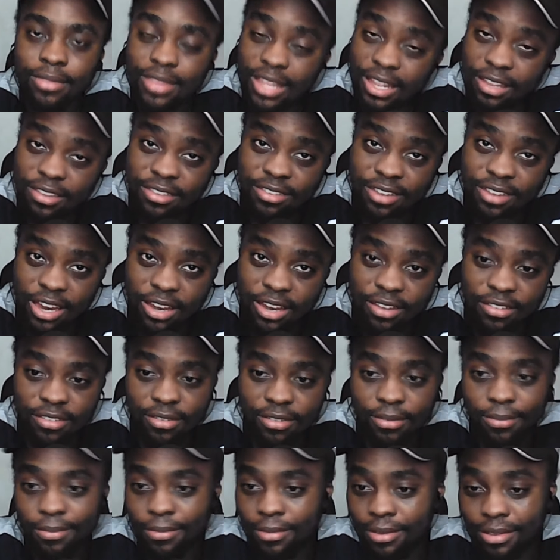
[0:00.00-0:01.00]
Things
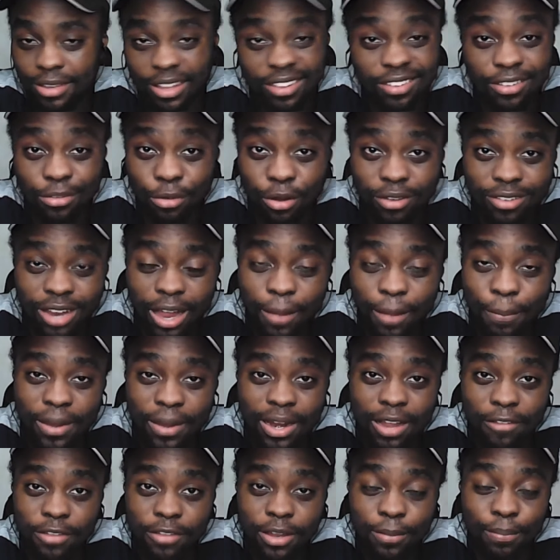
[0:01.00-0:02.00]
change. This is what
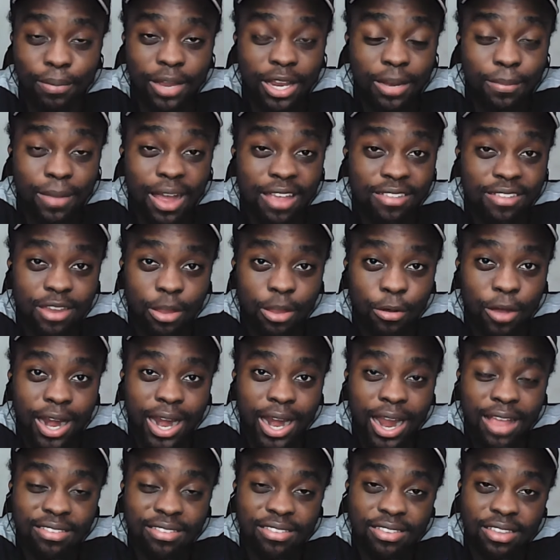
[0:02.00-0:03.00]
happened after I played match day
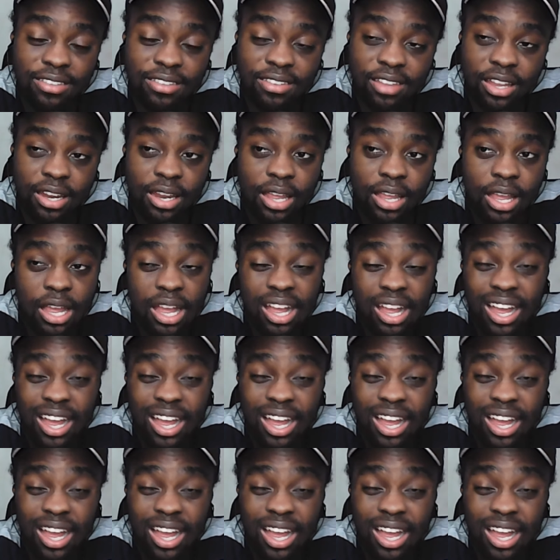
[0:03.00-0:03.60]
1 last season.